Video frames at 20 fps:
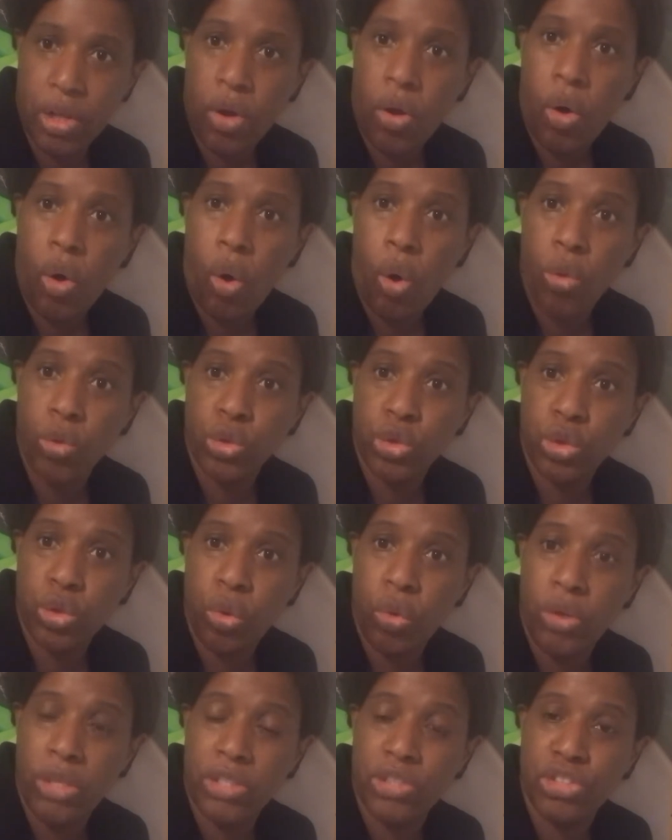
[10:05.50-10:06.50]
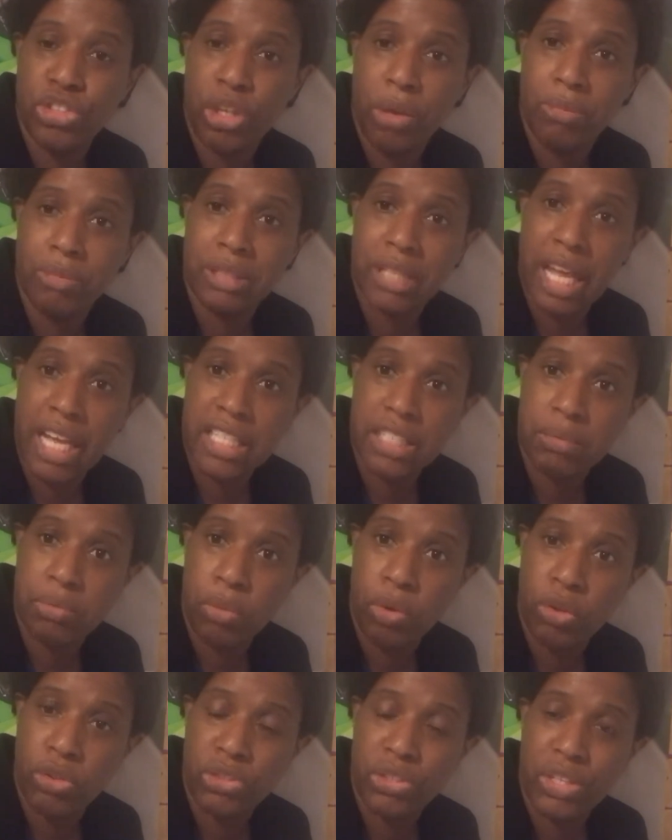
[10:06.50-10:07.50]
Also, in some
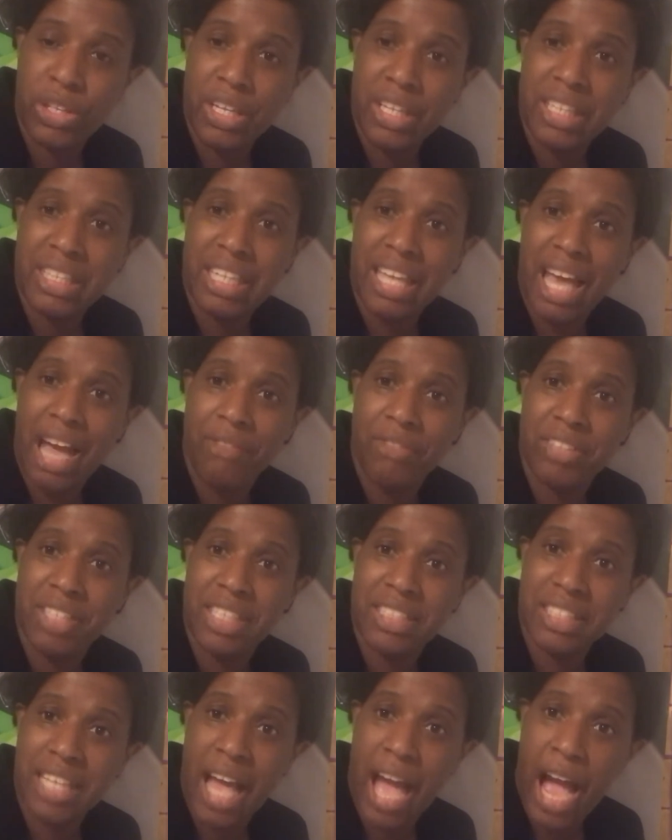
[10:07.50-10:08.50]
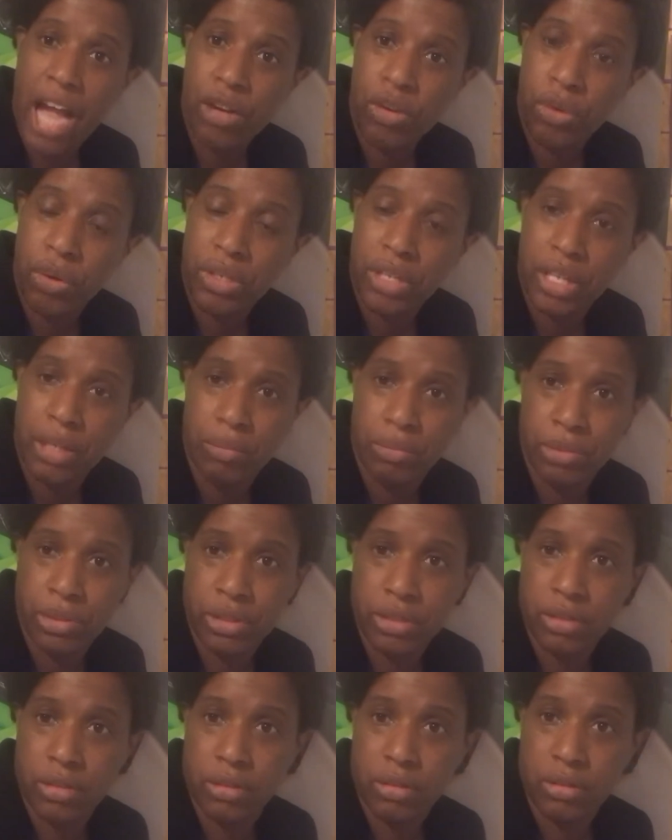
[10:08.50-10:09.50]
textbooks, they have it as
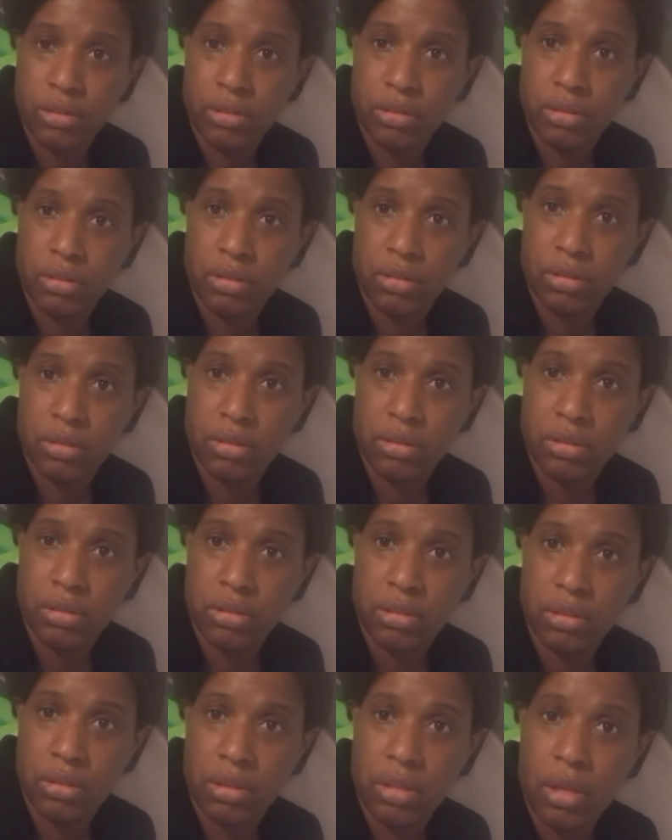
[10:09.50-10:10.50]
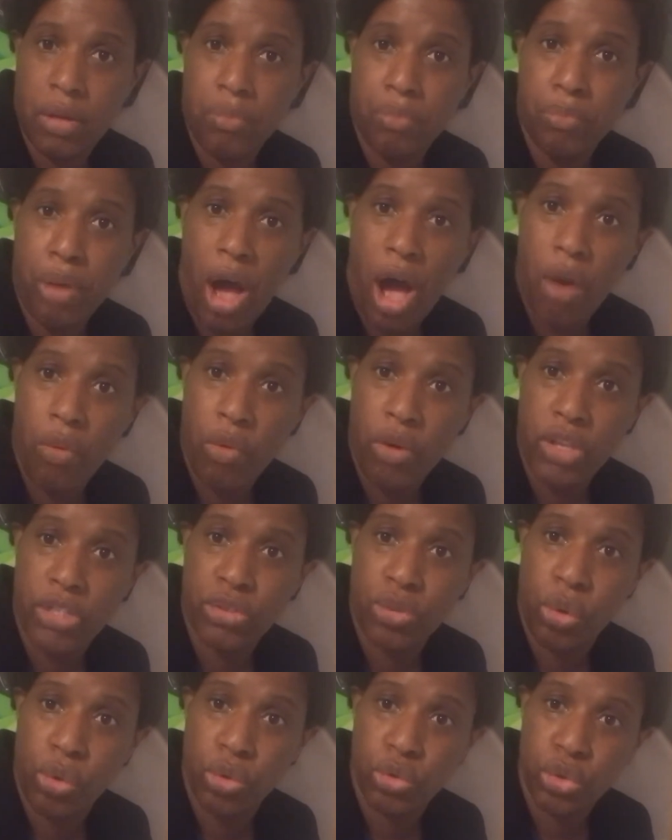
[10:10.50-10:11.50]
acronyms. Power is
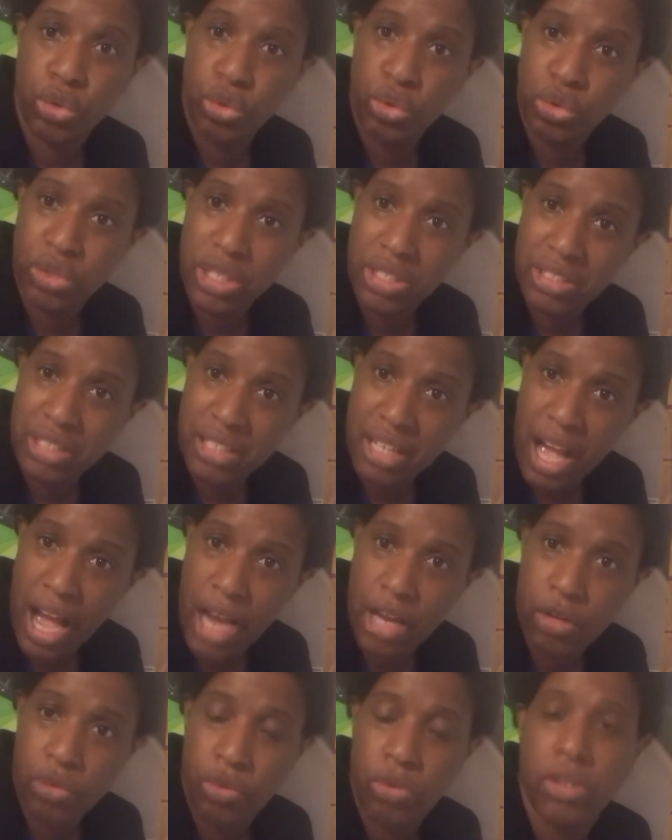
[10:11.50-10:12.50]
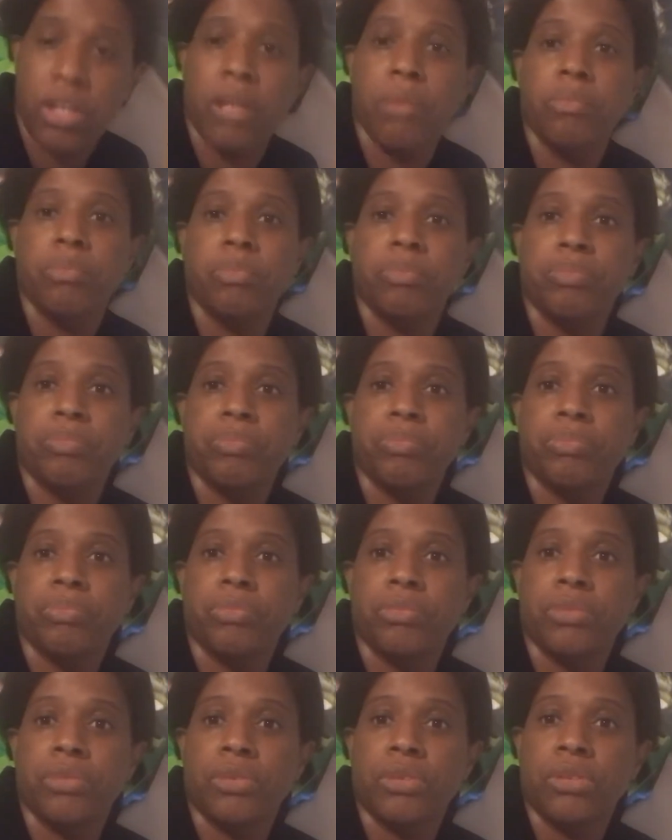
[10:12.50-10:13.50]
also used as an acronym.
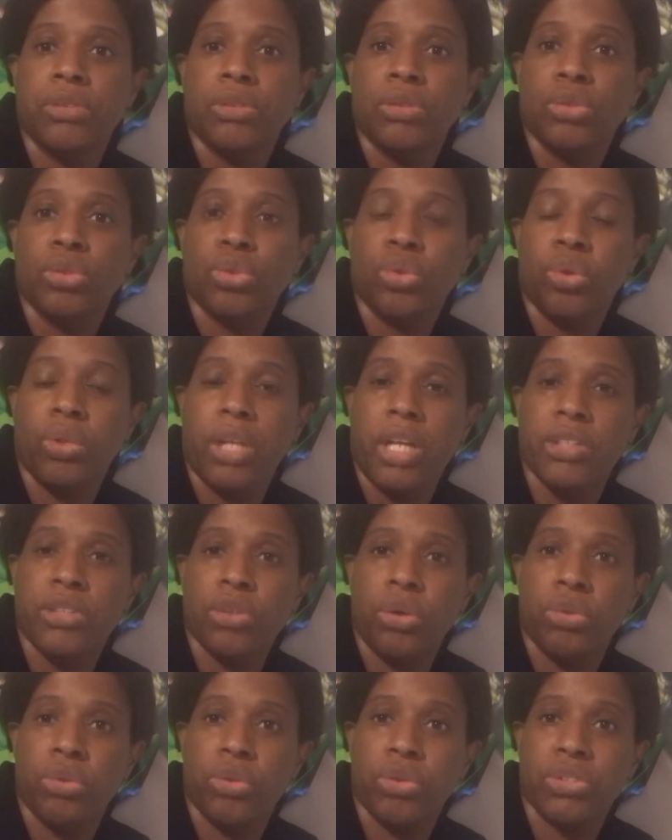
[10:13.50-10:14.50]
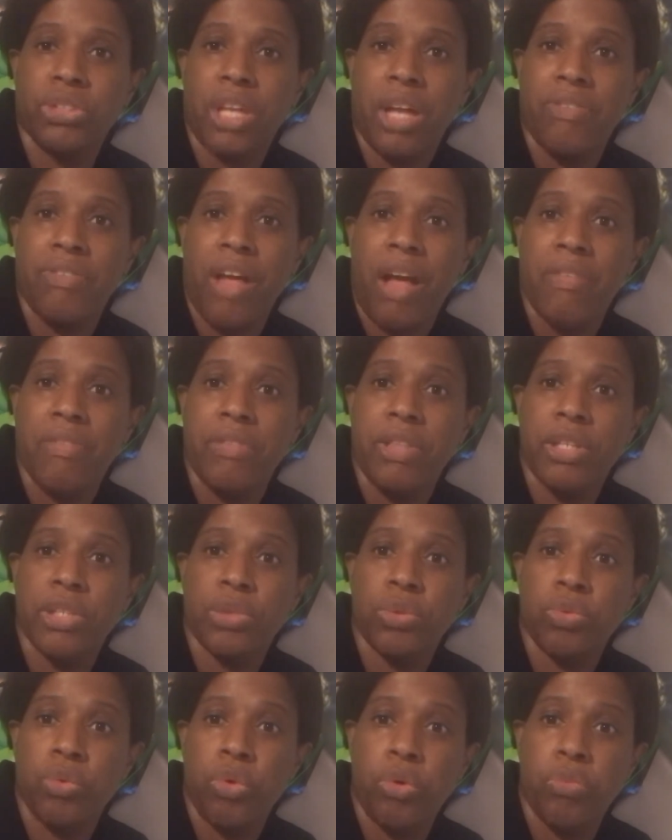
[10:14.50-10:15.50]
So let's understand that this
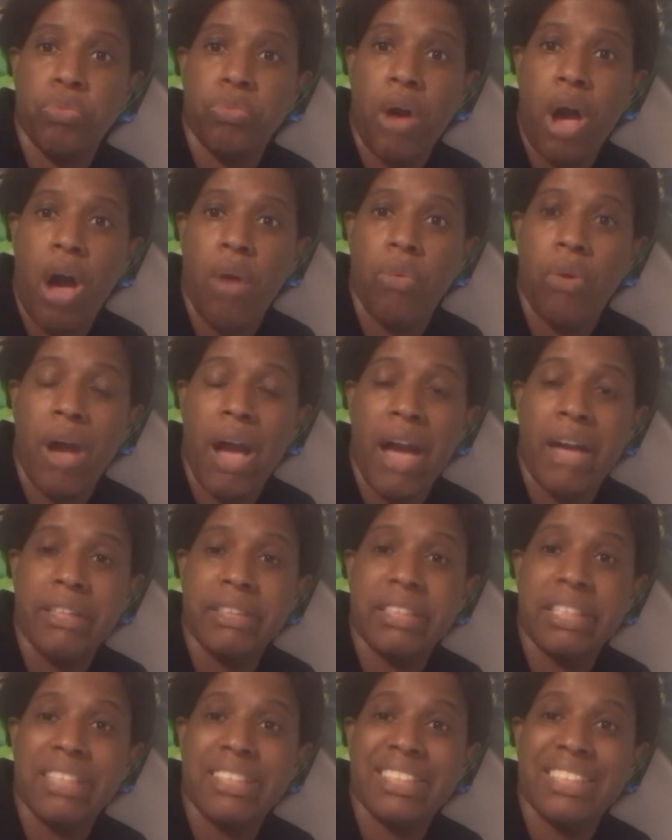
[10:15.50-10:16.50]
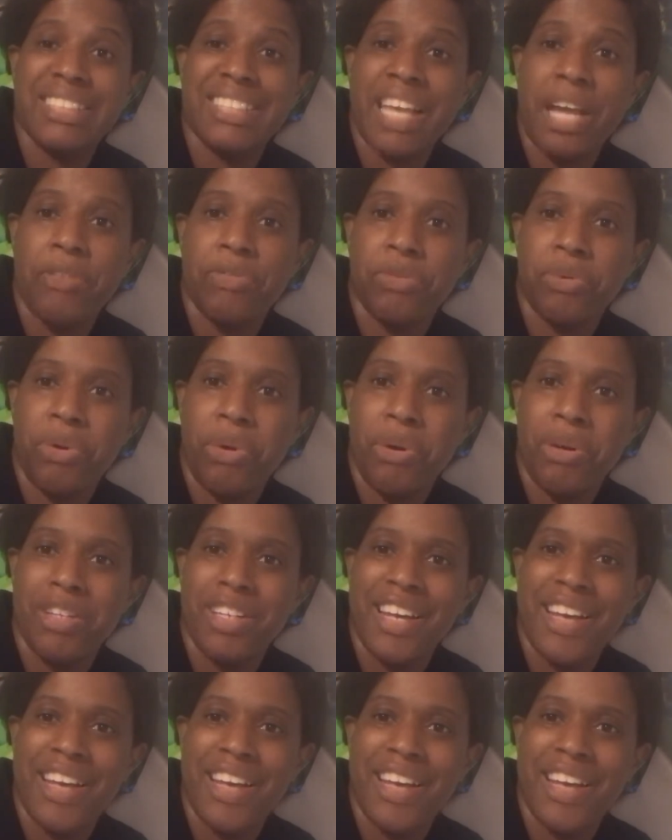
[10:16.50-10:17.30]
word power has several